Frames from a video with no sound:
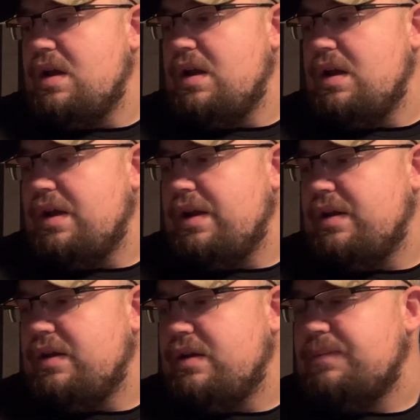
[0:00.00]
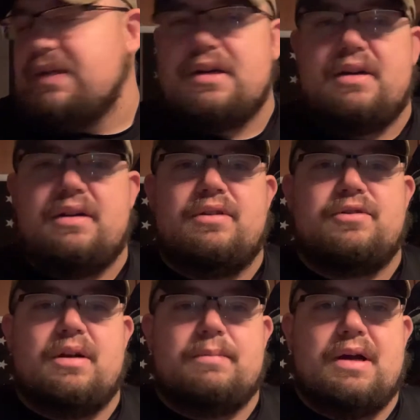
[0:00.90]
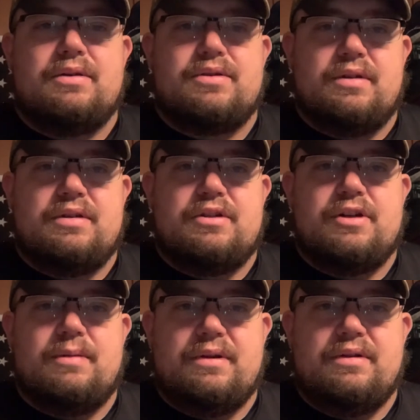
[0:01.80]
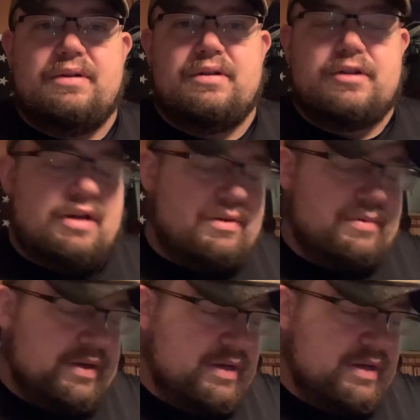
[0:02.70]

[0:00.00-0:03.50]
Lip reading: and I'm excited to try them out. So let's jump into this, shall we?